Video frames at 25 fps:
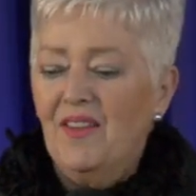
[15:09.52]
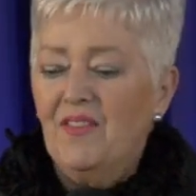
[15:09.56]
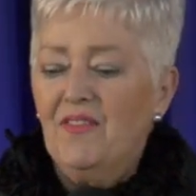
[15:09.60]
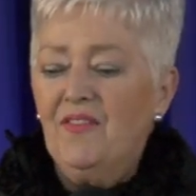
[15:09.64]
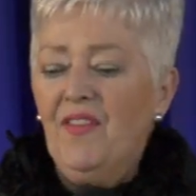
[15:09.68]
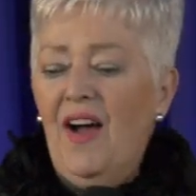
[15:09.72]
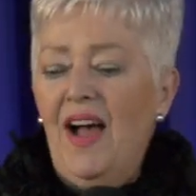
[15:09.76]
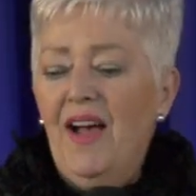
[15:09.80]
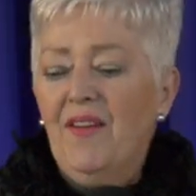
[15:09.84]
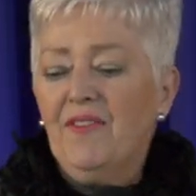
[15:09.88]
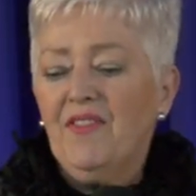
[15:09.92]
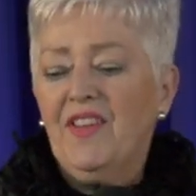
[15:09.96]

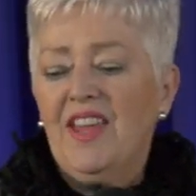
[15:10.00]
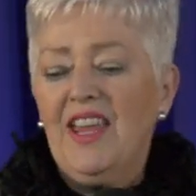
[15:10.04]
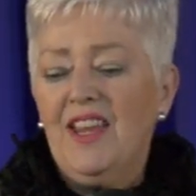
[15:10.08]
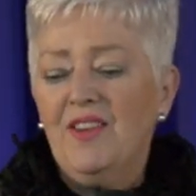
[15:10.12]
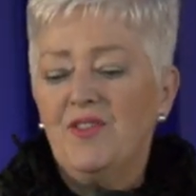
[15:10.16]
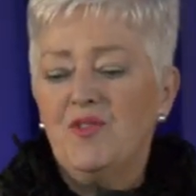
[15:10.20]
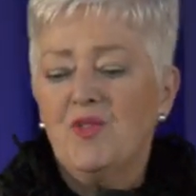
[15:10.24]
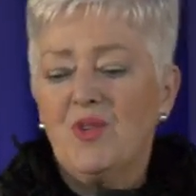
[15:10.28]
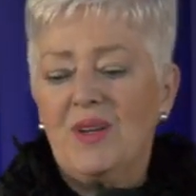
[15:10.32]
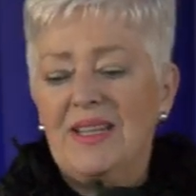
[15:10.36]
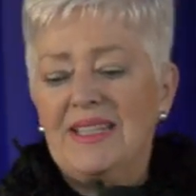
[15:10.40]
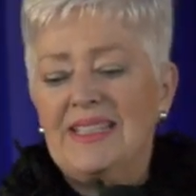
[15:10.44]
Five
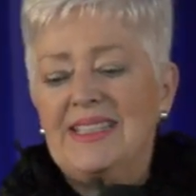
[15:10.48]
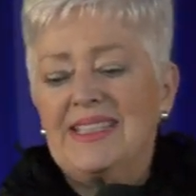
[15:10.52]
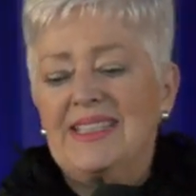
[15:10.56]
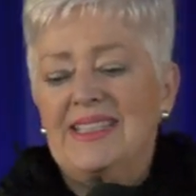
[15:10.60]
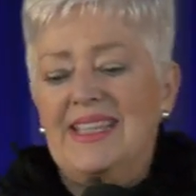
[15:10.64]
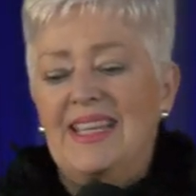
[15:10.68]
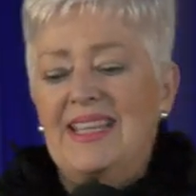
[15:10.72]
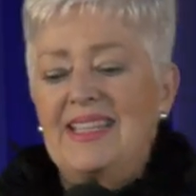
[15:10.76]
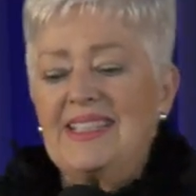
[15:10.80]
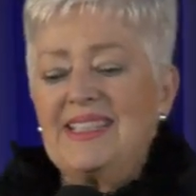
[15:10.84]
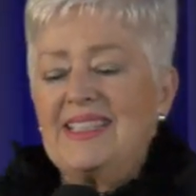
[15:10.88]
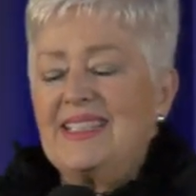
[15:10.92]

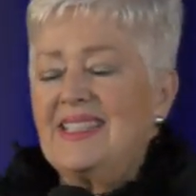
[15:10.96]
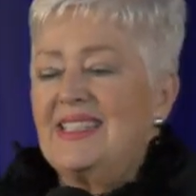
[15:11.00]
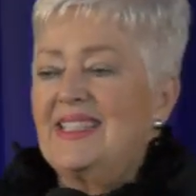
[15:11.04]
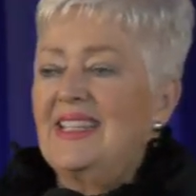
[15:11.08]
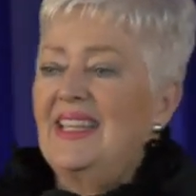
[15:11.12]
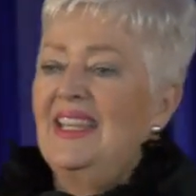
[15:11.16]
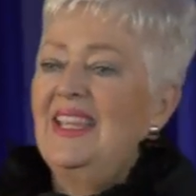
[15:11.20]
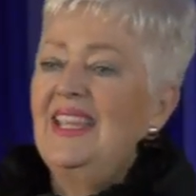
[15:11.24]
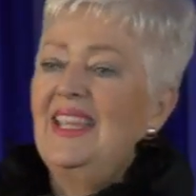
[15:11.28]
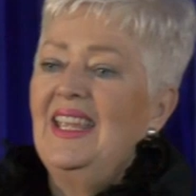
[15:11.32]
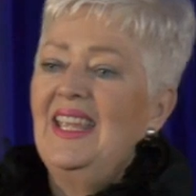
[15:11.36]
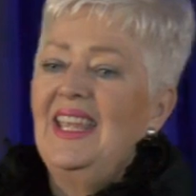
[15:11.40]

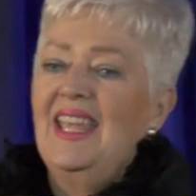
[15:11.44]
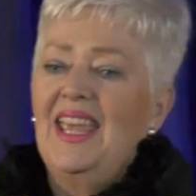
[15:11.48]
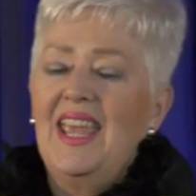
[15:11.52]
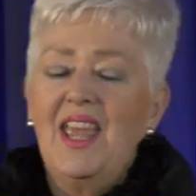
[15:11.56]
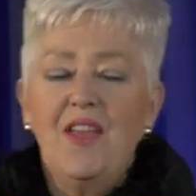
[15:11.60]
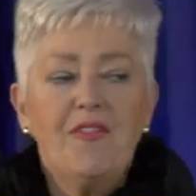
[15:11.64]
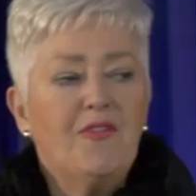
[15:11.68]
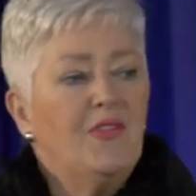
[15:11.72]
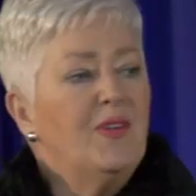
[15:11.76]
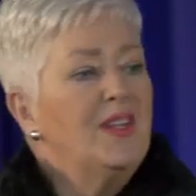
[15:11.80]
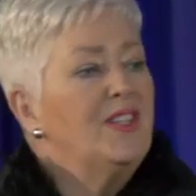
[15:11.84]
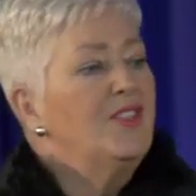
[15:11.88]
hindrances,
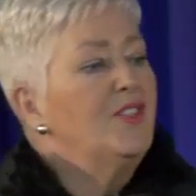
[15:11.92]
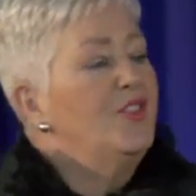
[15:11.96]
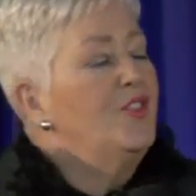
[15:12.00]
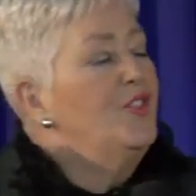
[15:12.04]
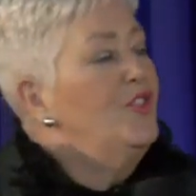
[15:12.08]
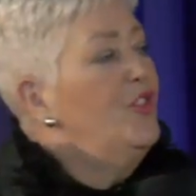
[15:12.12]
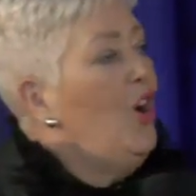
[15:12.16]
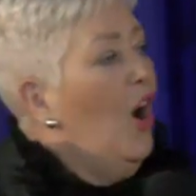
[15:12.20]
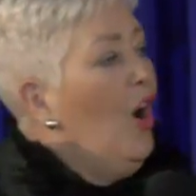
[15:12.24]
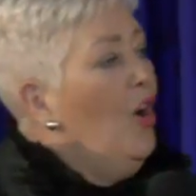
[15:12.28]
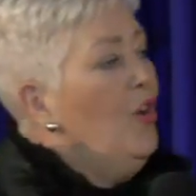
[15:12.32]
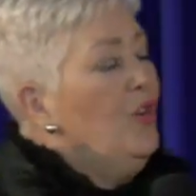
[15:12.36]
if we
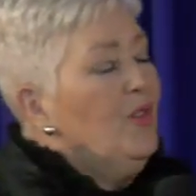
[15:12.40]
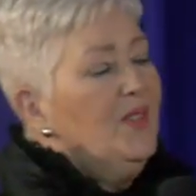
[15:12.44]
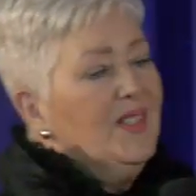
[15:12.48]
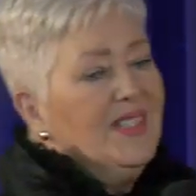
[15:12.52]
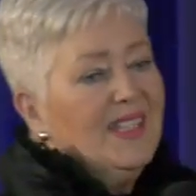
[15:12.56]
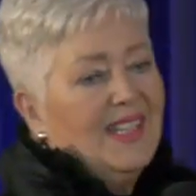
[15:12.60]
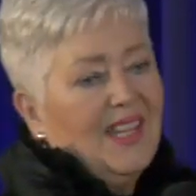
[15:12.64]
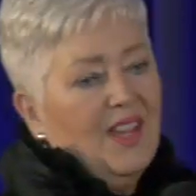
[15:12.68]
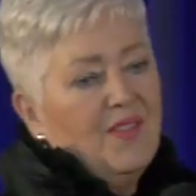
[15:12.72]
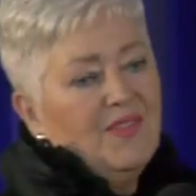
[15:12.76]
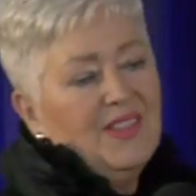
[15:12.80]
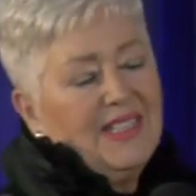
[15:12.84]

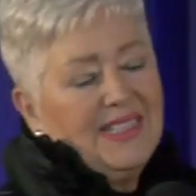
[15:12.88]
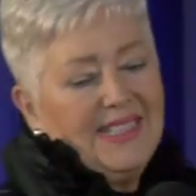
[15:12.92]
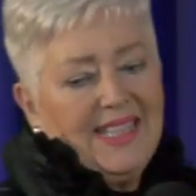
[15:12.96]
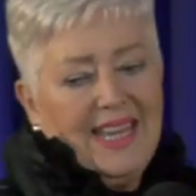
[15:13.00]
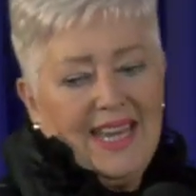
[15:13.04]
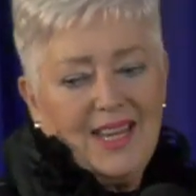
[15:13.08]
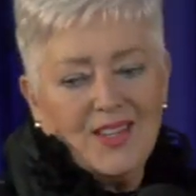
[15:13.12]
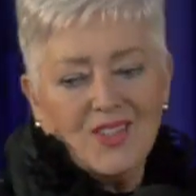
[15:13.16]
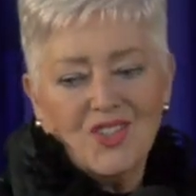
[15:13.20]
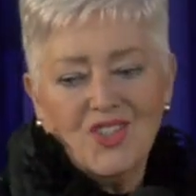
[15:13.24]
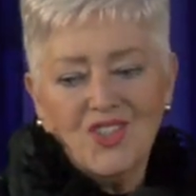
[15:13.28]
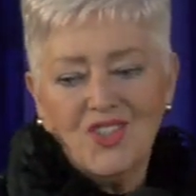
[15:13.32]
don't give
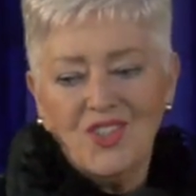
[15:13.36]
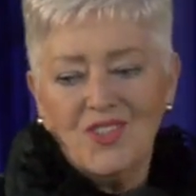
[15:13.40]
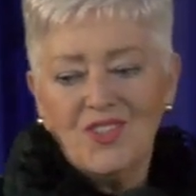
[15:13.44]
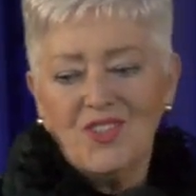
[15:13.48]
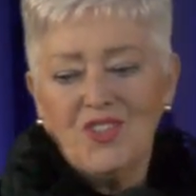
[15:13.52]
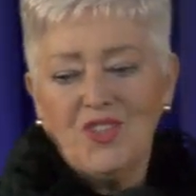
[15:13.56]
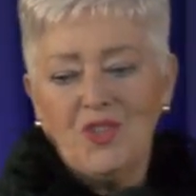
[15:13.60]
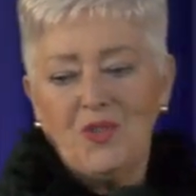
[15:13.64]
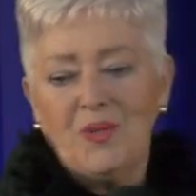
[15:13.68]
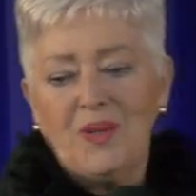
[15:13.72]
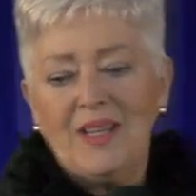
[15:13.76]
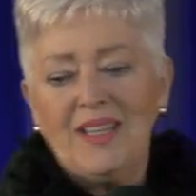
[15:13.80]

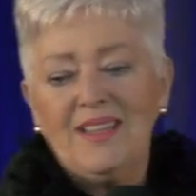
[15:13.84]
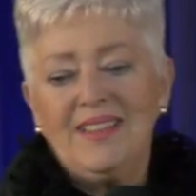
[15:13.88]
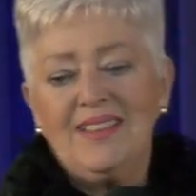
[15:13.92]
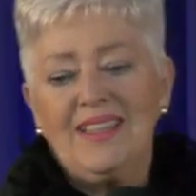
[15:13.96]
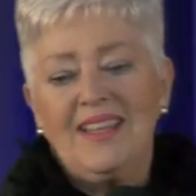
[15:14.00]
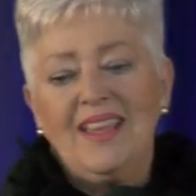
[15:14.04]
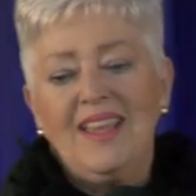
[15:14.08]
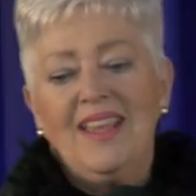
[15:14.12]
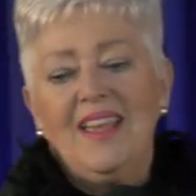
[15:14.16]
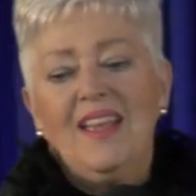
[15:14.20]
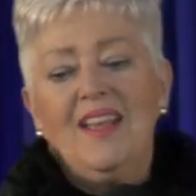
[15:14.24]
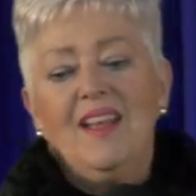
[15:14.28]
attention to it,